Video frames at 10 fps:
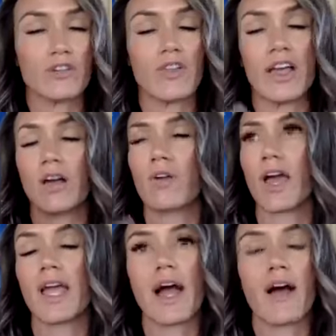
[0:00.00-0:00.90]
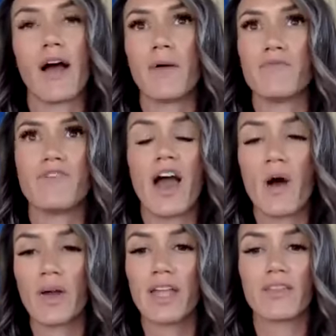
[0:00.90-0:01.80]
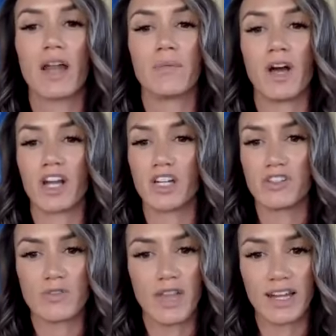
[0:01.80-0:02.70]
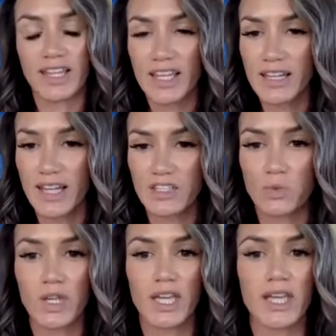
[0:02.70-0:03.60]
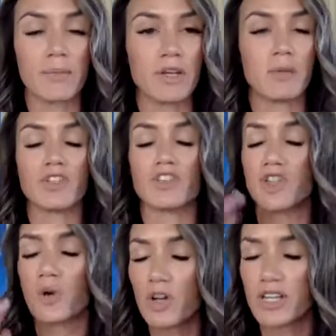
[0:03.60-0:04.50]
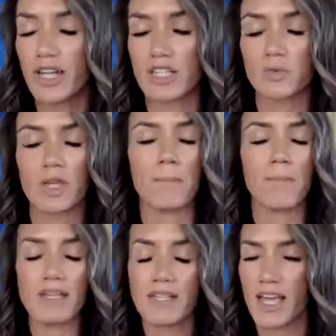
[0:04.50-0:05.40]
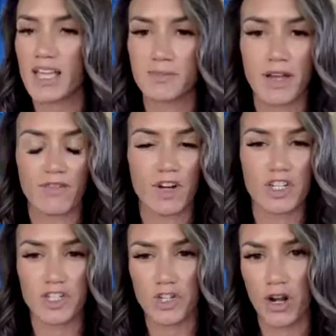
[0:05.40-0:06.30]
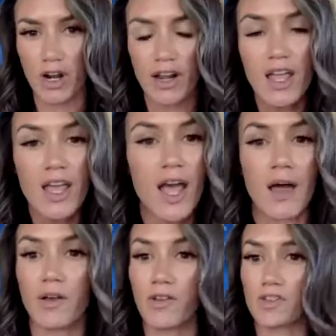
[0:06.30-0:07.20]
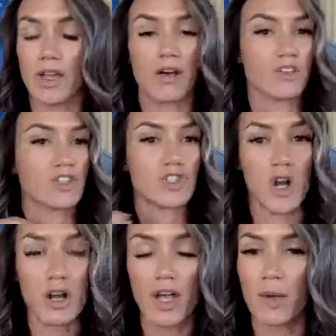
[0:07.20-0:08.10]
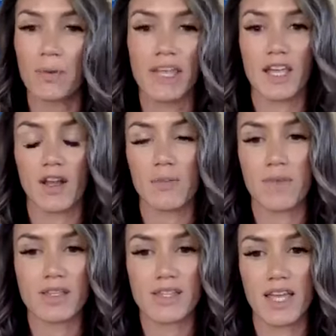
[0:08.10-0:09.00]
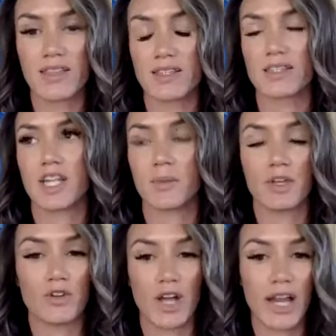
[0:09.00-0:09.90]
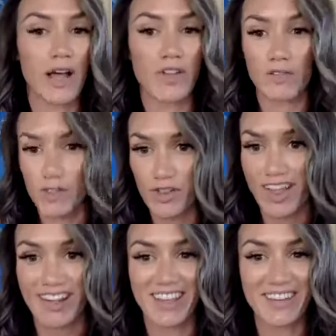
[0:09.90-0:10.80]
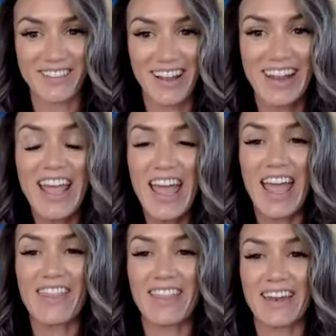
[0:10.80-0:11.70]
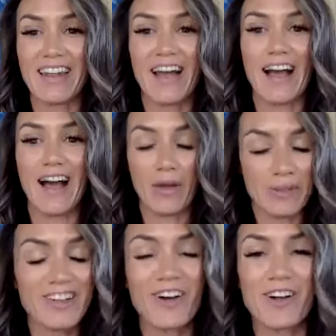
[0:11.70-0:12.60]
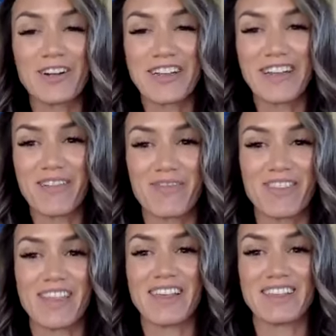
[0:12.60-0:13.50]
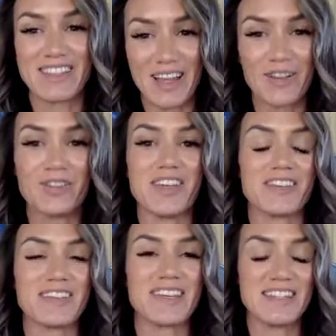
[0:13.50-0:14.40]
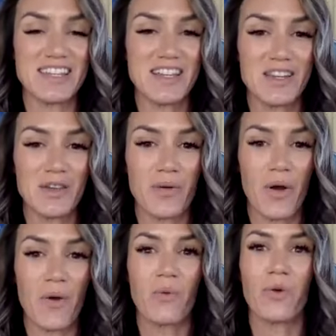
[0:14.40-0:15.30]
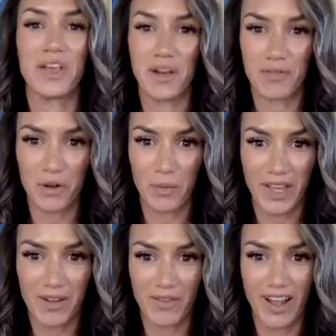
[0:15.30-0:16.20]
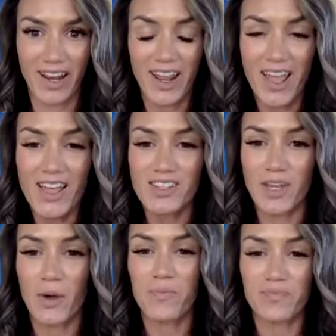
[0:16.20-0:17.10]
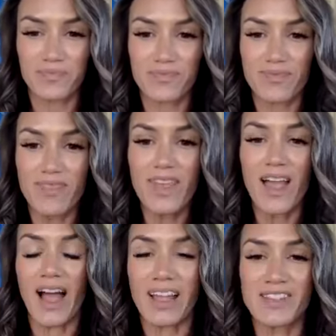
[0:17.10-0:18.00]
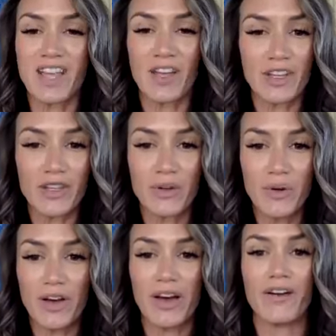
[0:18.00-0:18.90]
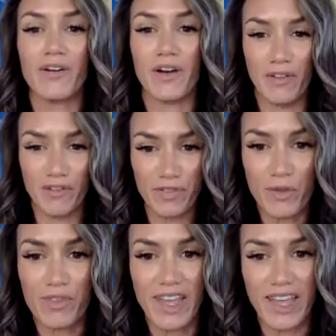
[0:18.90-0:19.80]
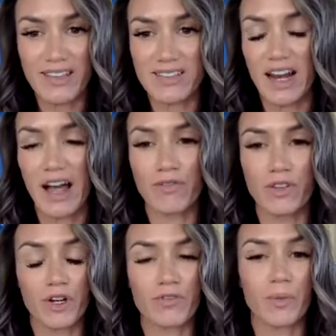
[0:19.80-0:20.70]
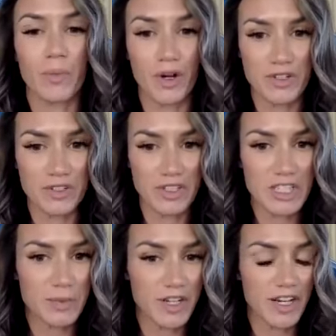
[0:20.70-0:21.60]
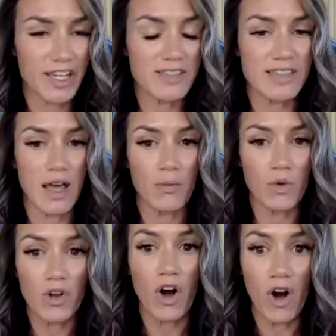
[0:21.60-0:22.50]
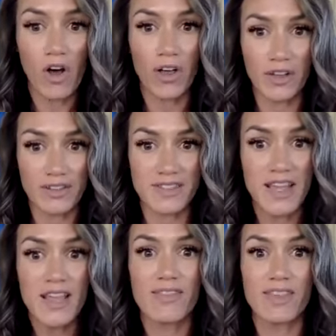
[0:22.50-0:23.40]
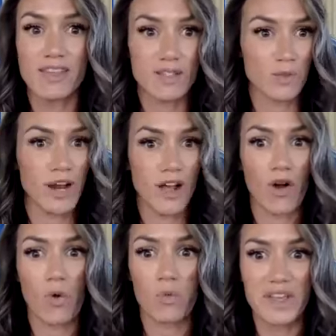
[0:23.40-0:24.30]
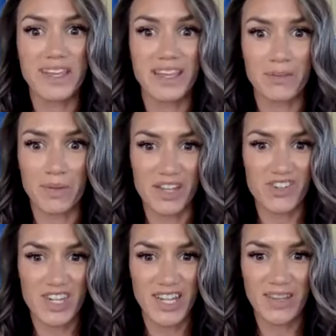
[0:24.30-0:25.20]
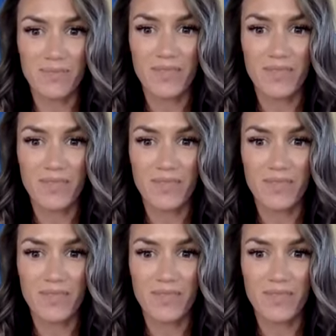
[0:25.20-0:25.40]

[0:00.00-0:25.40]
like, okay, I'm vowing that I'm not going to do that again next week. I'm going to be so good next week. Monday is my fresh start. I'll start up again on Monday. This is going to be great. I'll never do that again, right? And then I'll be darned if the cycle doesn't continue week over week, right? So I can tell you a few things that I've learned from personal experience that will cause this, what I call weekend binging.